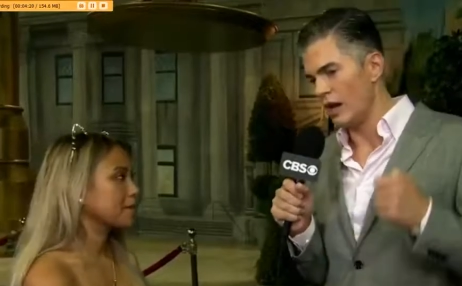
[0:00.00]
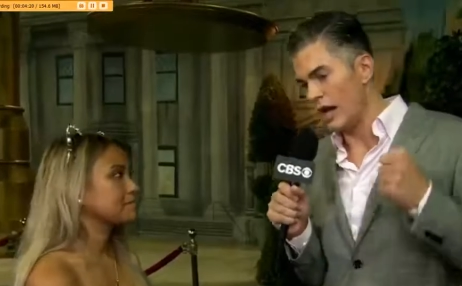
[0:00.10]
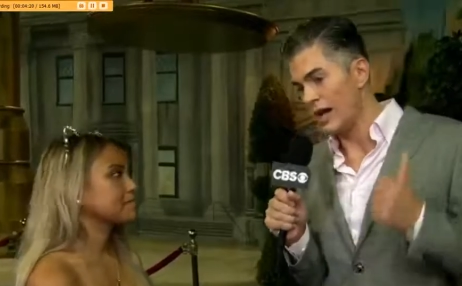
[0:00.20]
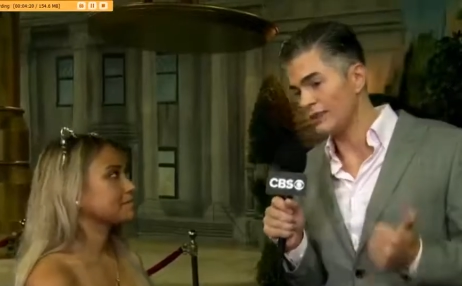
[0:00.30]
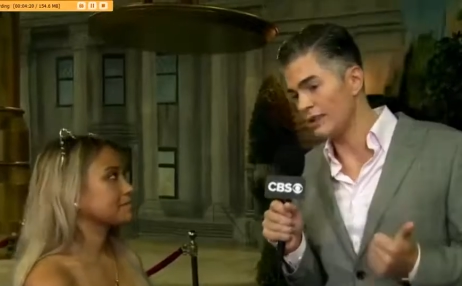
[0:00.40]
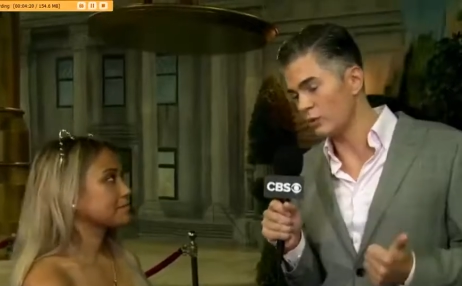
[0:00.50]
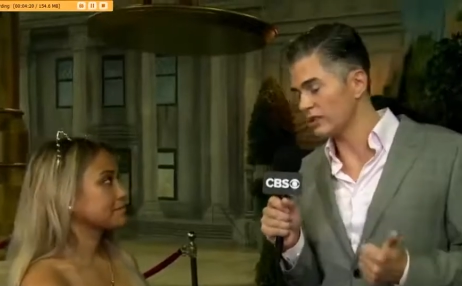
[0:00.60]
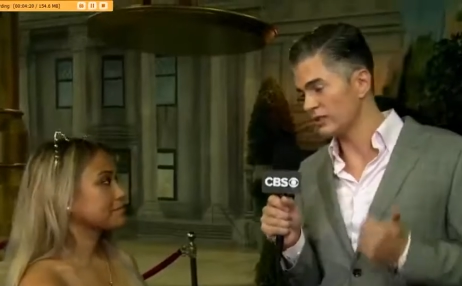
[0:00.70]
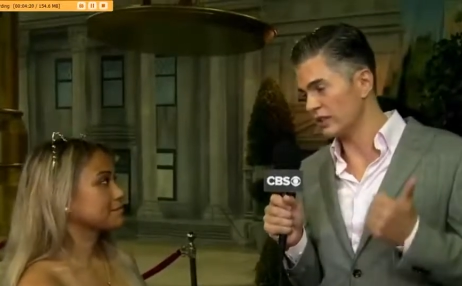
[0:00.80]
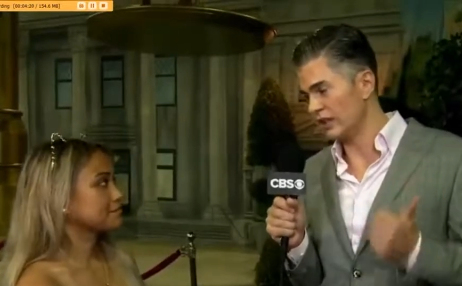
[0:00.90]
Speaker 1: I think
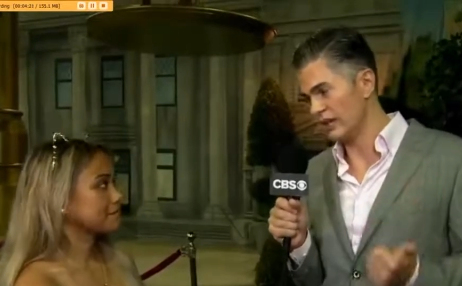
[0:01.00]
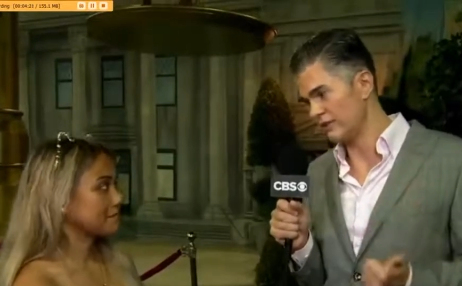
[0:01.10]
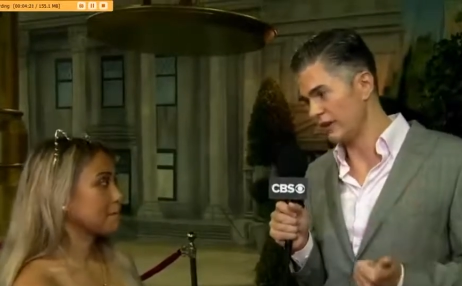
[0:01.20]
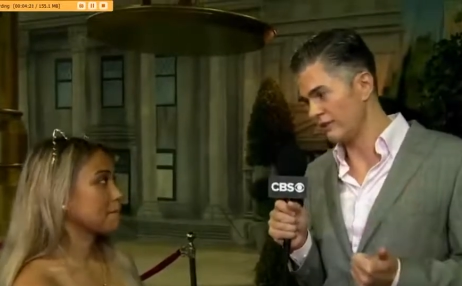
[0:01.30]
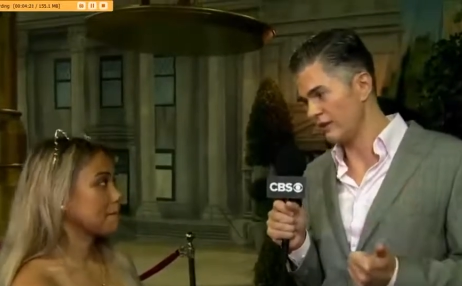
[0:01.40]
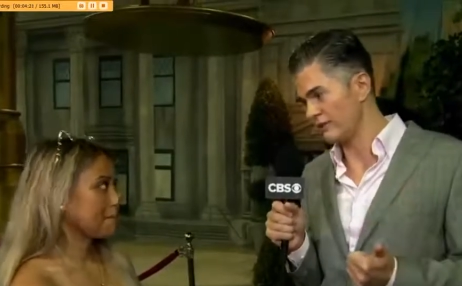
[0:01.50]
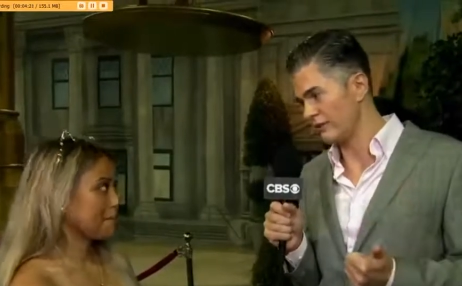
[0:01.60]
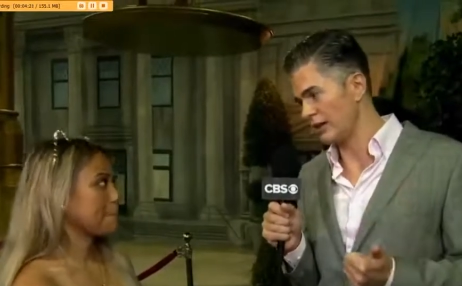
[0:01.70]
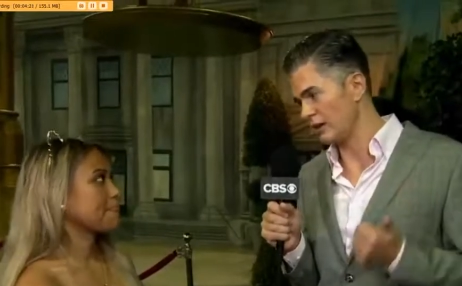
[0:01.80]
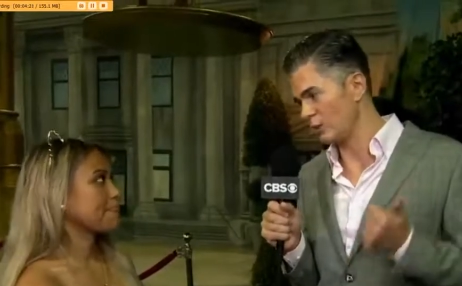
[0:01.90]
one's going to last forever.
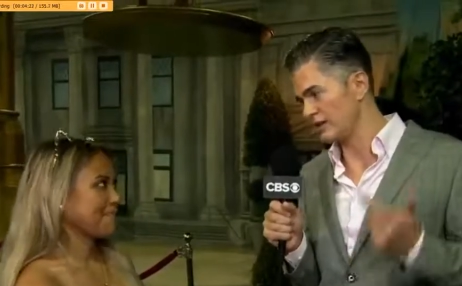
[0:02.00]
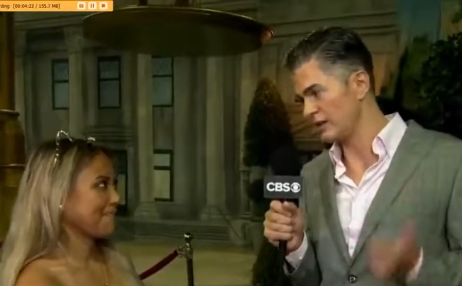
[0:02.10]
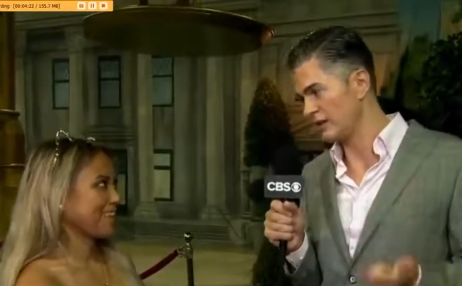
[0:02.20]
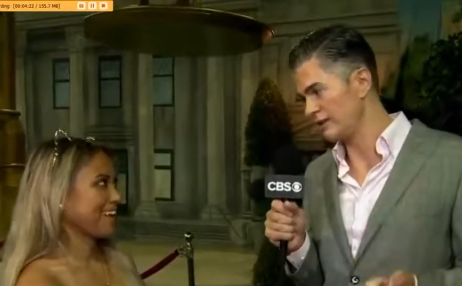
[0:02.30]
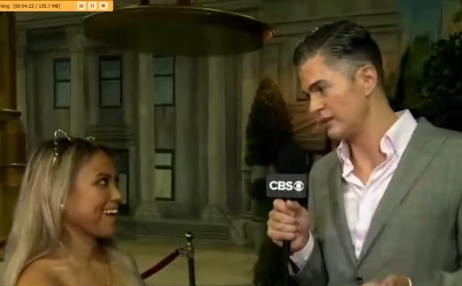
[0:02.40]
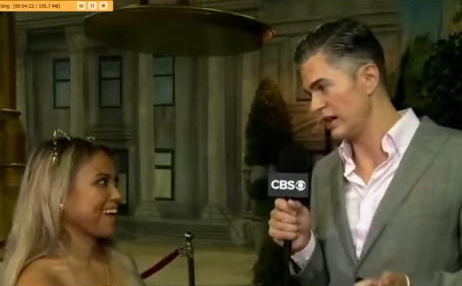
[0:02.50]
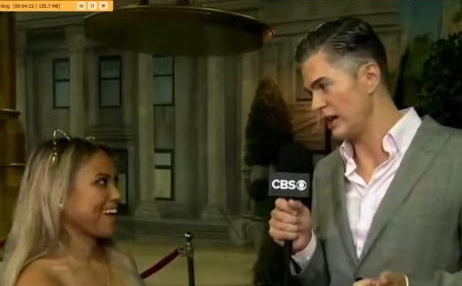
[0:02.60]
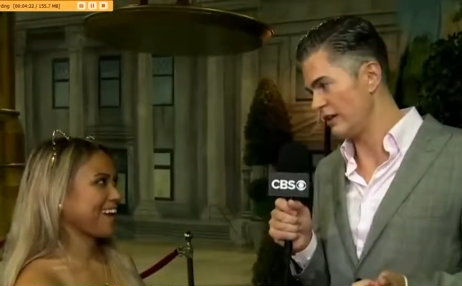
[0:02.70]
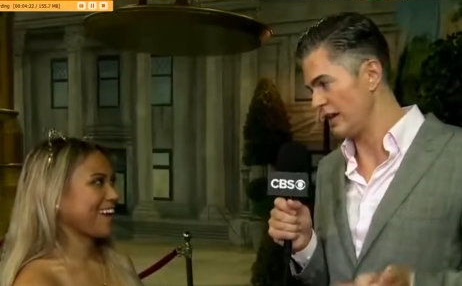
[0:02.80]
I think one's going to fizzle out,